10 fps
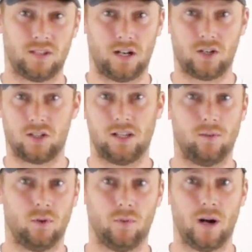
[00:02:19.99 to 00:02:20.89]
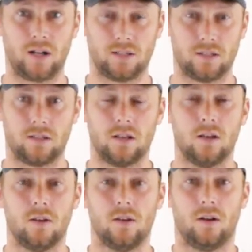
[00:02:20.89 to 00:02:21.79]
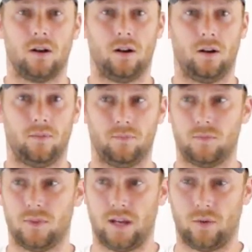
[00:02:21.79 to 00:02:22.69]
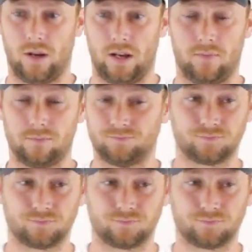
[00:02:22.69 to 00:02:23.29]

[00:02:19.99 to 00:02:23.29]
and I just label the boxes. That way